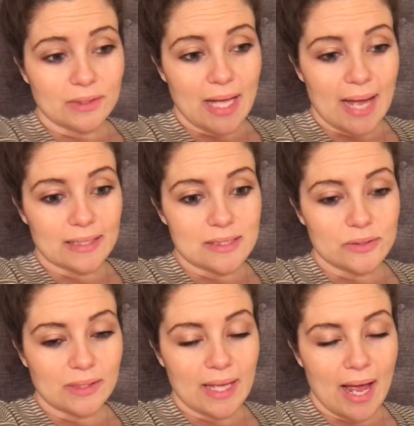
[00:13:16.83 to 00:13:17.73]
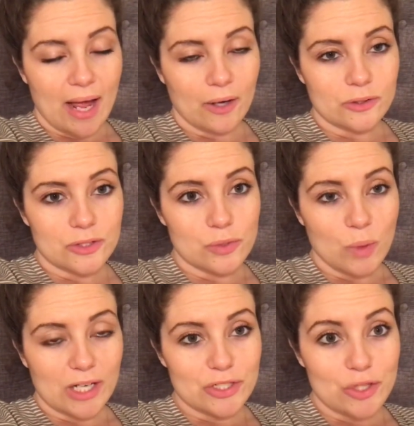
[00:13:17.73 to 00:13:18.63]
relaxed on the couch,
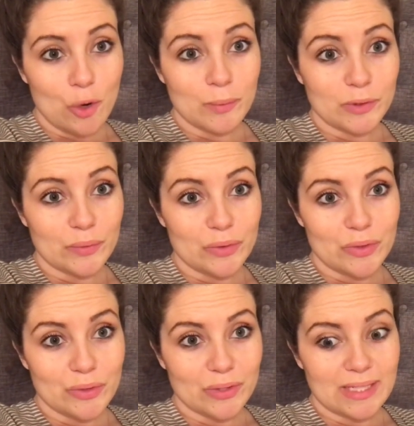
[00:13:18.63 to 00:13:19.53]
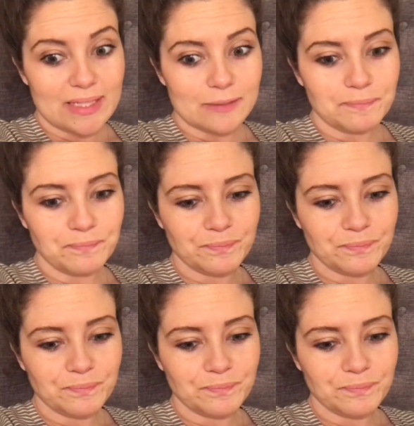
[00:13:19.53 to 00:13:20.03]
watched Home Alone three,